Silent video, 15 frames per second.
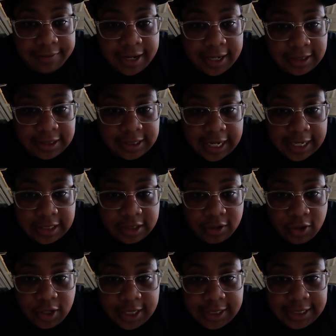exercises
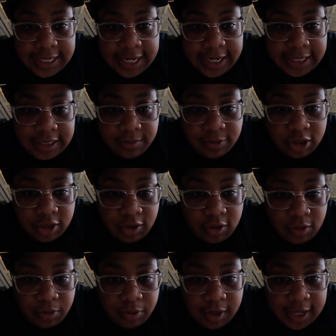on this day, some
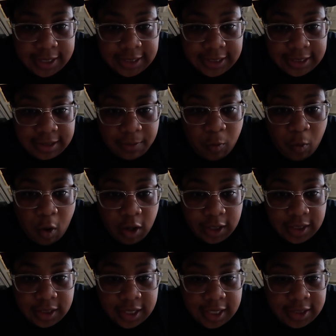shoulder press, some
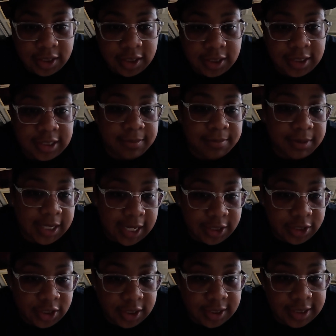walking lunges, some
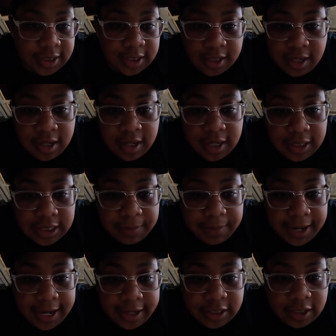
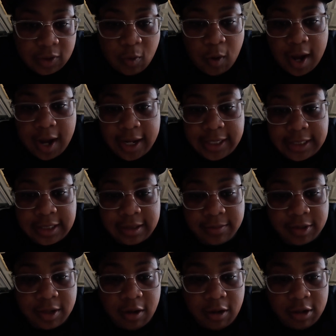air squats, some
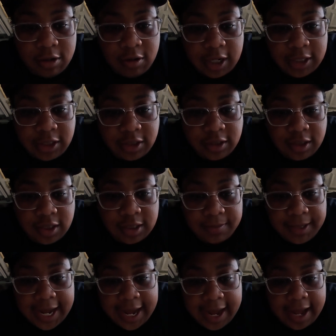skull crushers, some
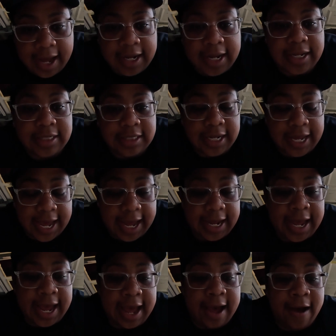cat
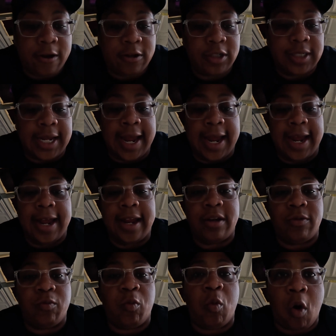cows,
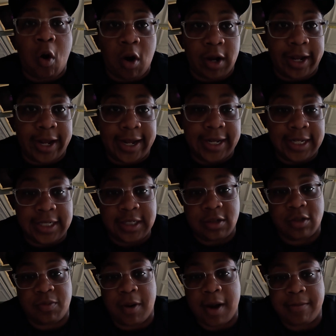and walking. This
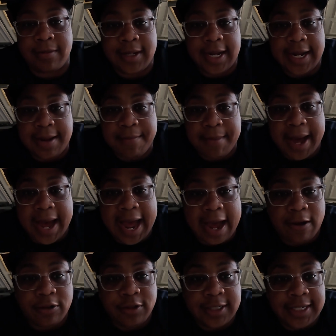was probably an in my
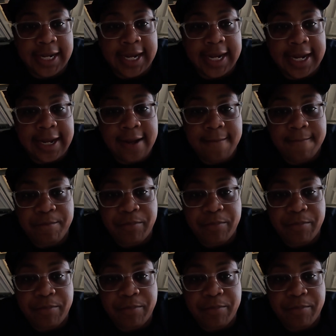house day.